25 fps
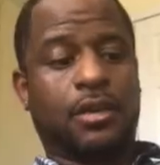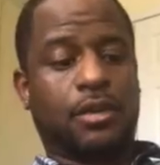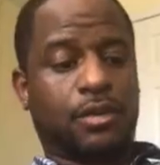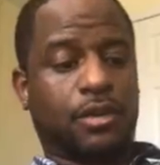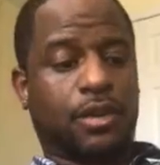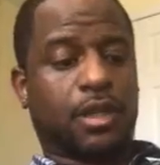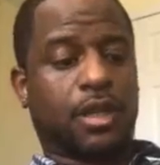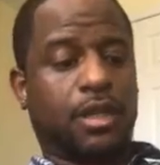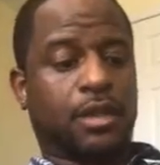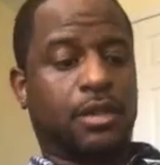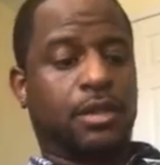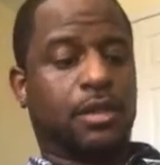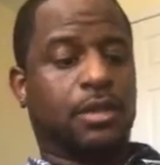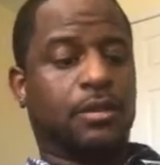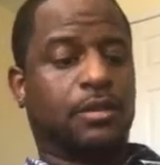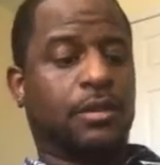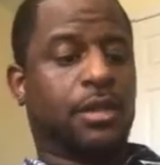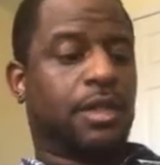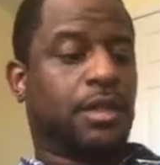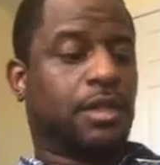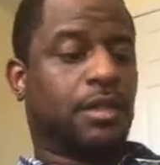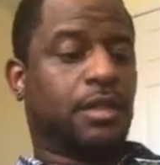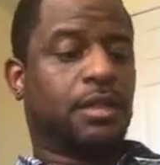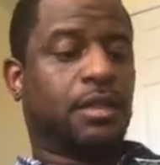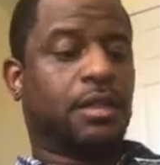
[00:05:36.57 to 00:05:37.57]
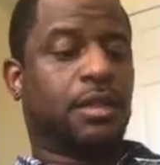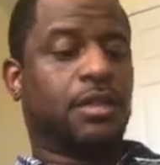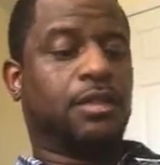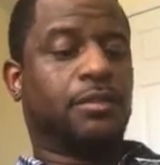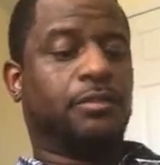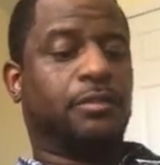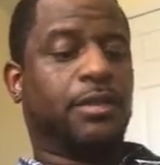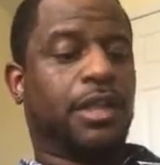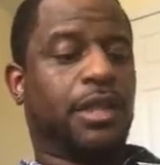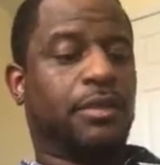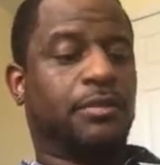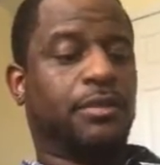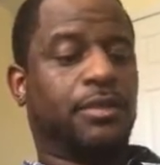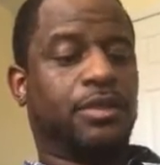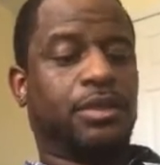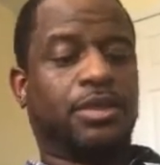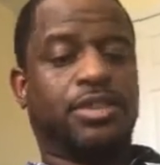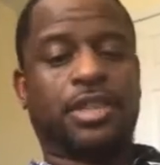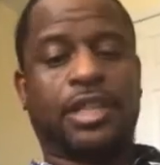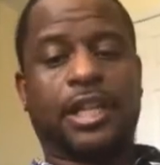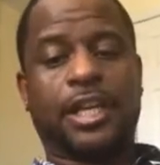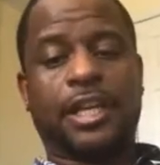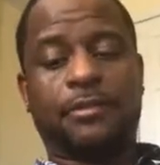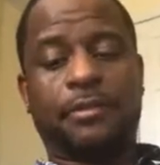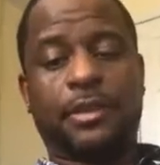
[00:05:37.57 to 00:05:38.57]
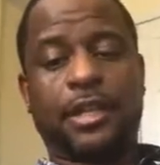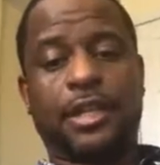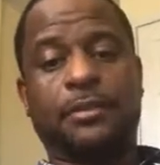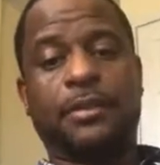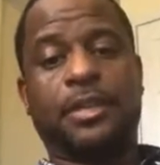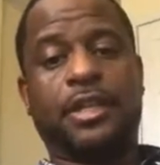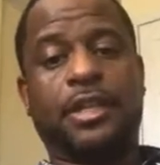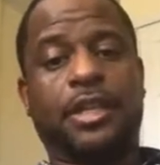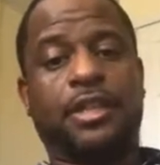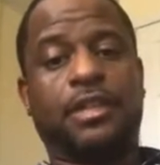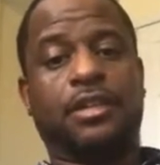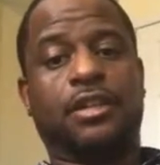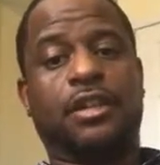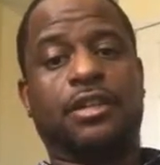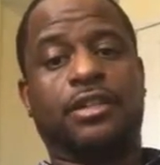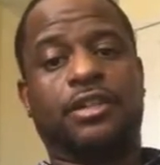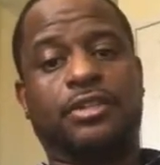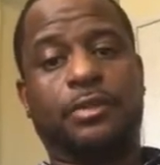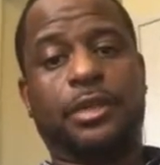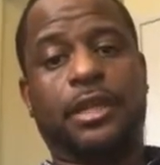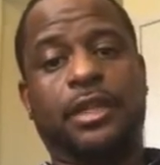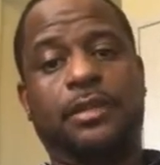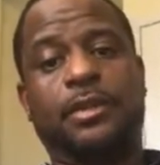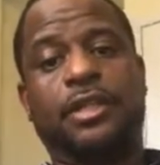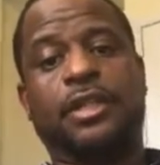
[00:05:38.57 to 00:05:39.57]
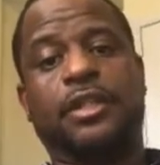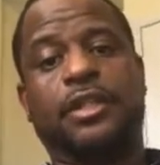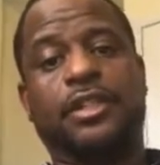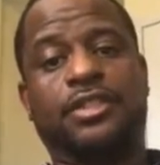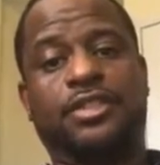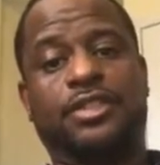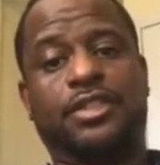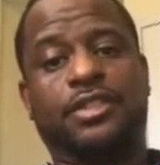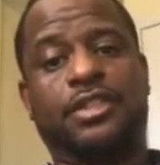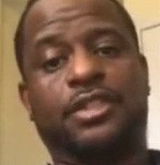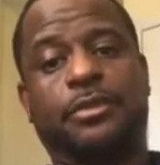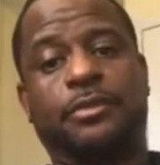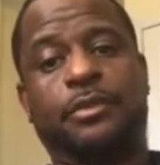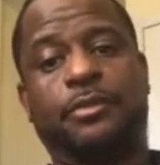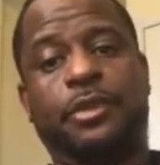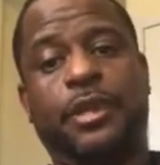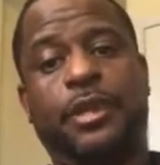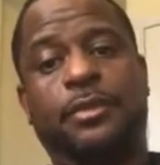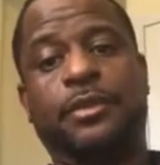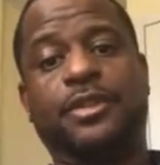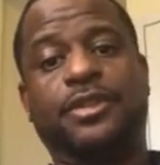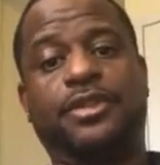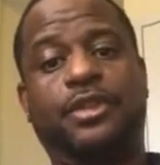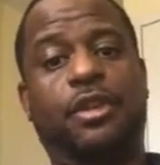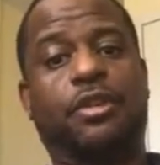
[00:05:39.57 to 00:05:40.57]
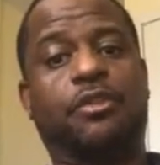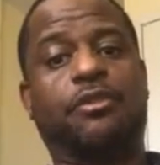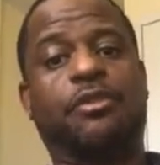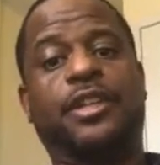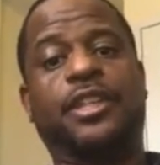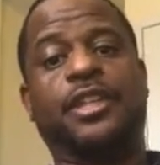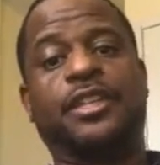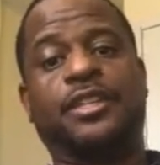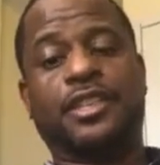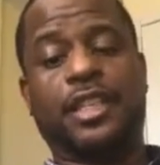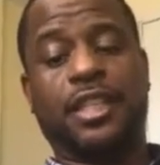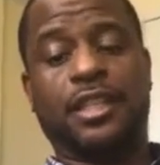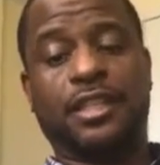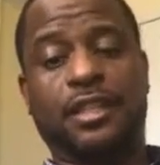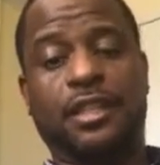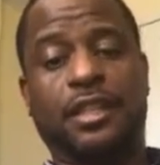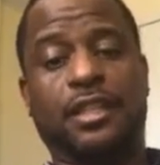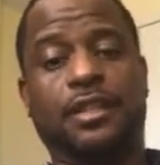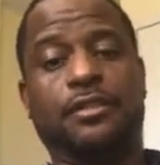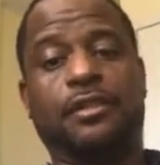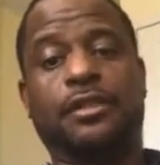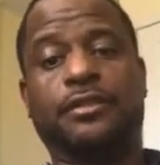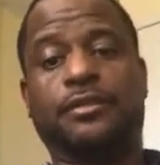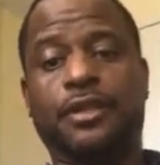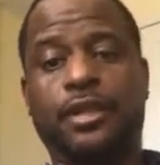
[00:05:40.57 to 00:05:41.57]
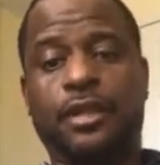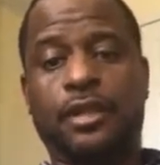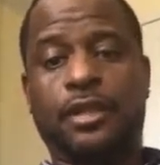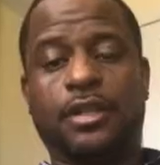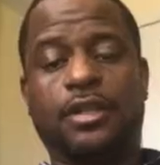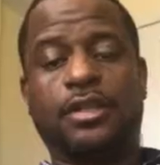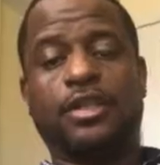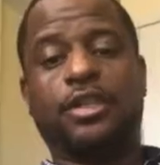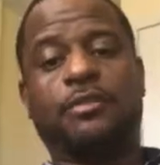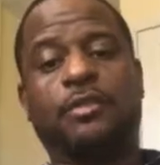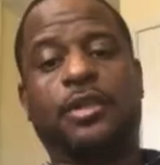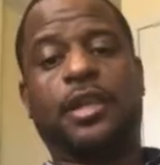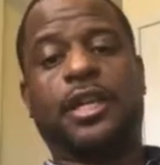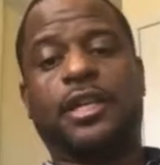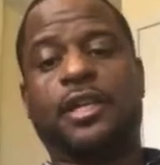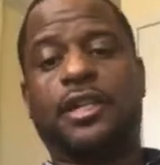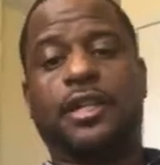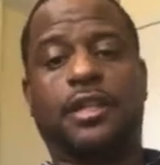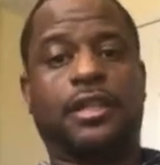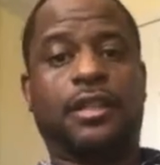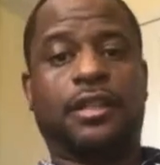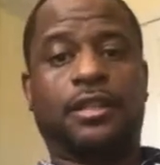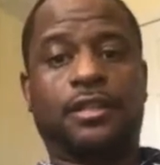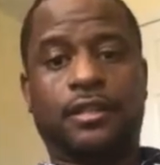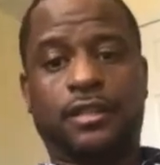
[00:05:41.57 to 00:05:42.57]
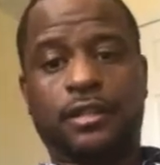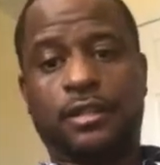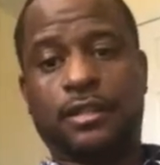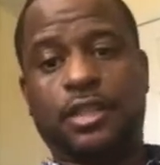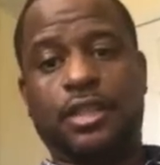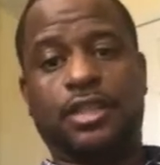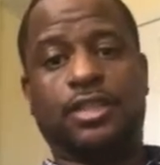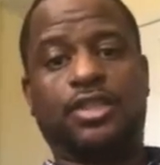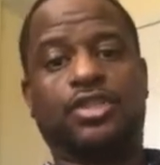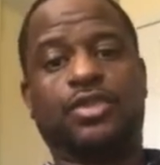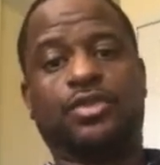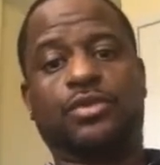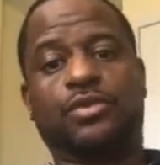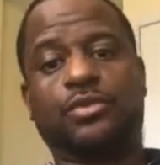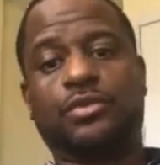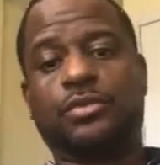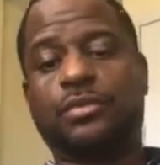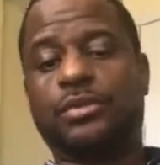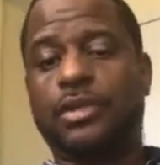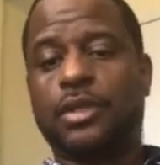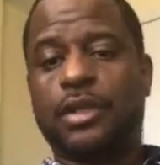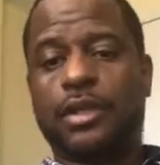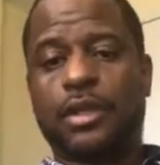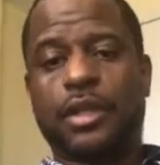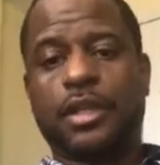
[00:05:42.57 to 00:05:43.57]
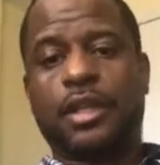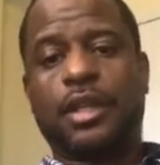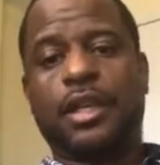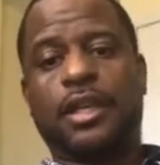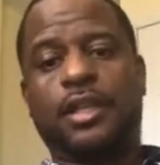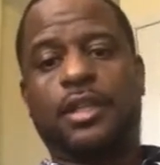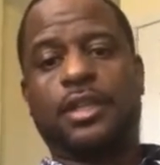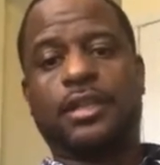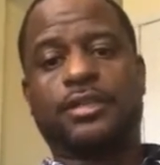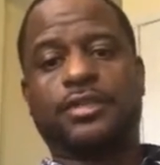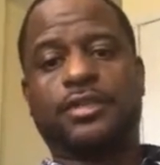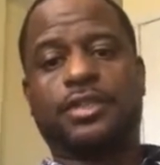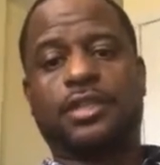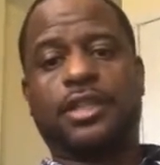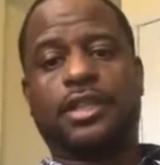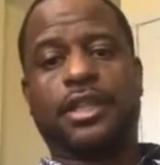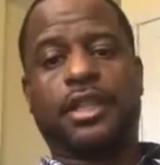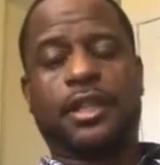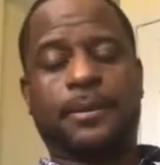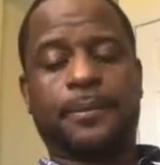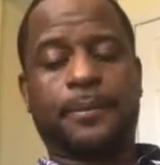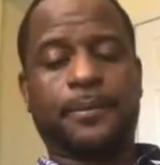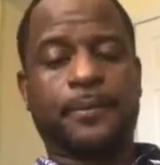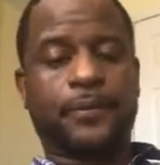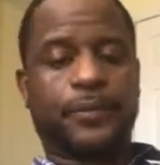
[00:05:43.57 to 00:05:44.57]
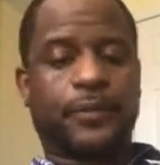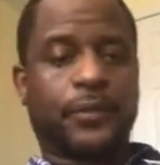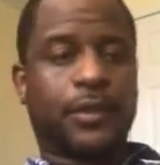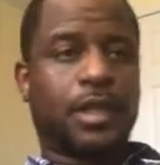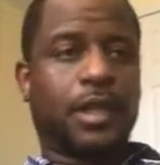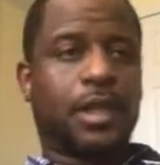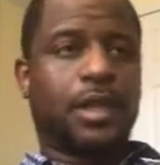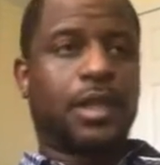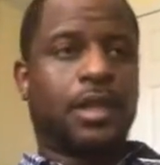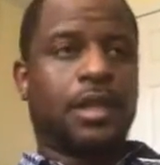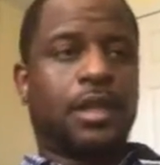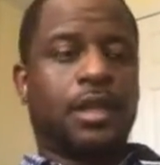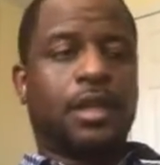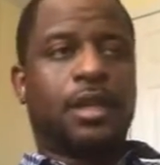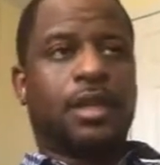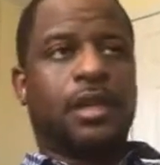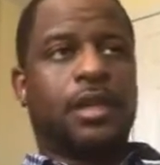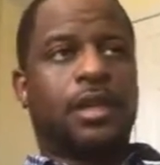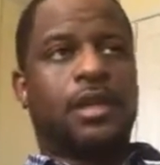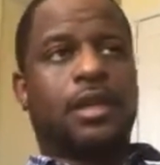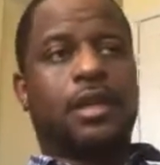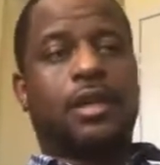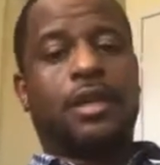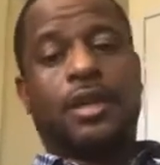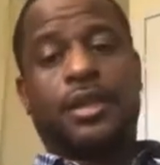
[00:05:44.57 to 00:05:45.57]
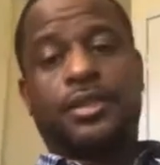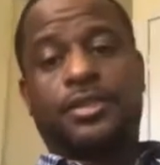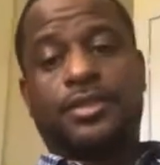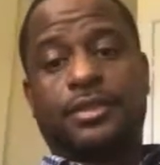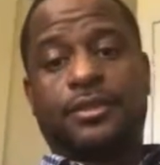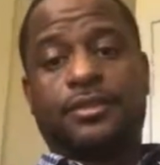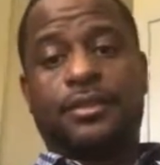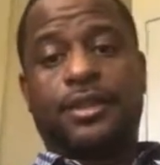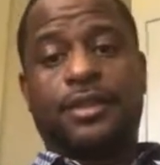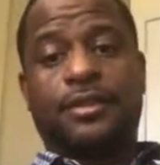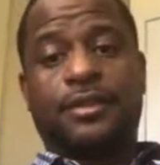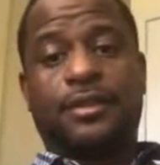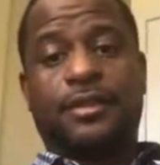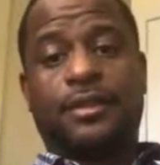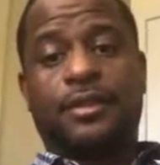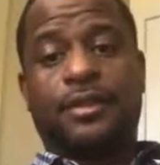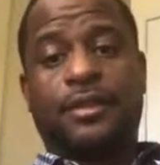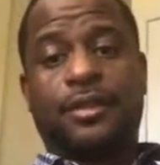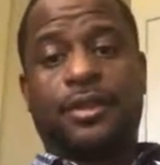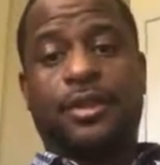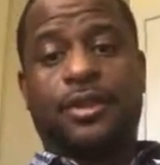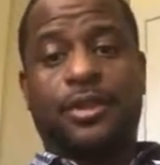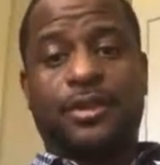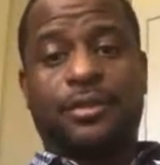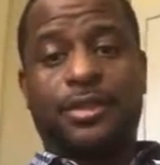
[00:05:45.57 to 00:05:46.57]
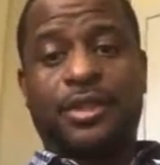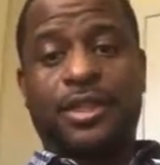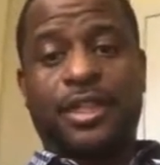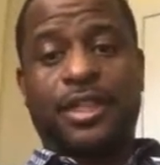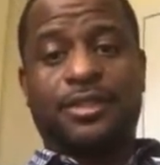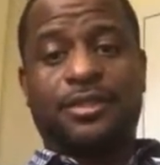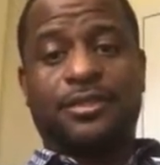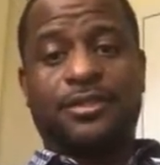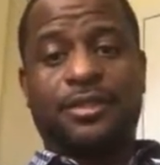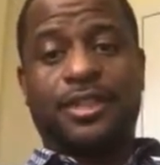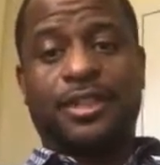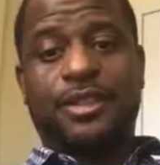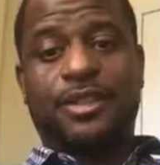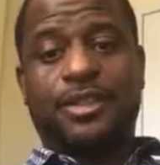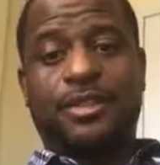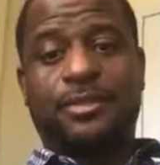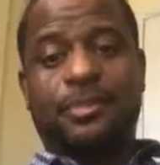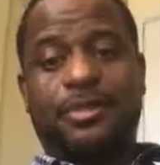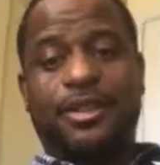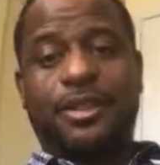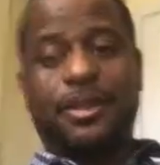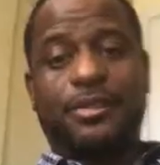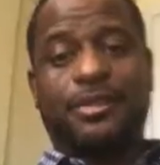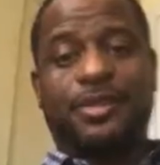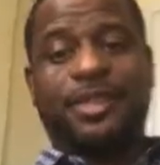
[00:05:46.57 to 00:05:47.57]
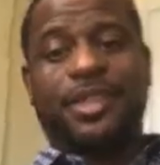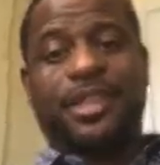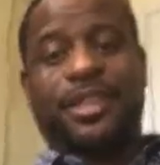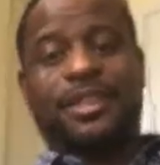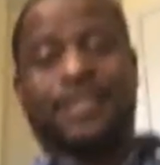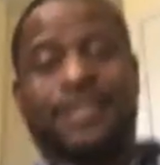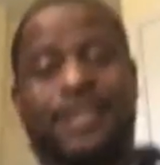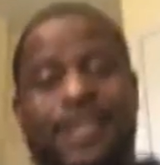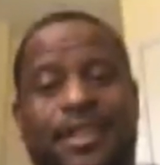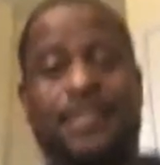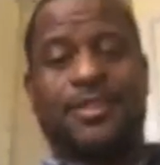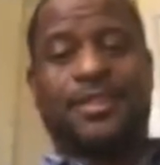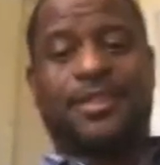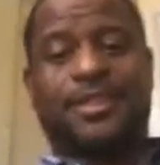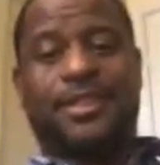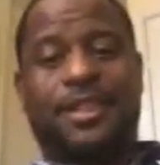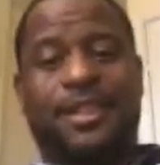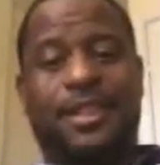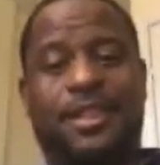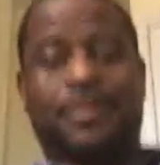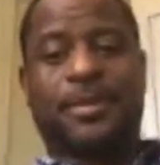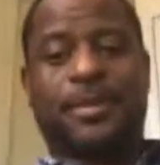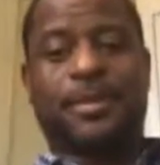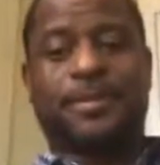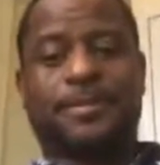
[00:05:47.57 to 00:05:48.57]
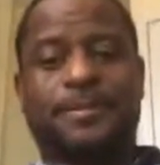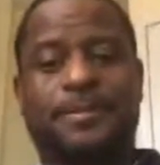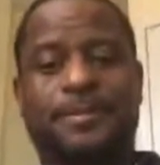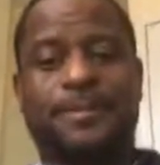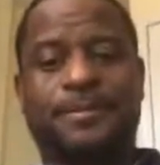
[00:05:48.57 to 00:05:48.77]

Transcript: okay, you know what, your July payment and your August payment and your September payment is already taken care of. You paid it in June, and they'll see that. All right, so if I hope you liked the video. I hope it helps you guys out. All right, man.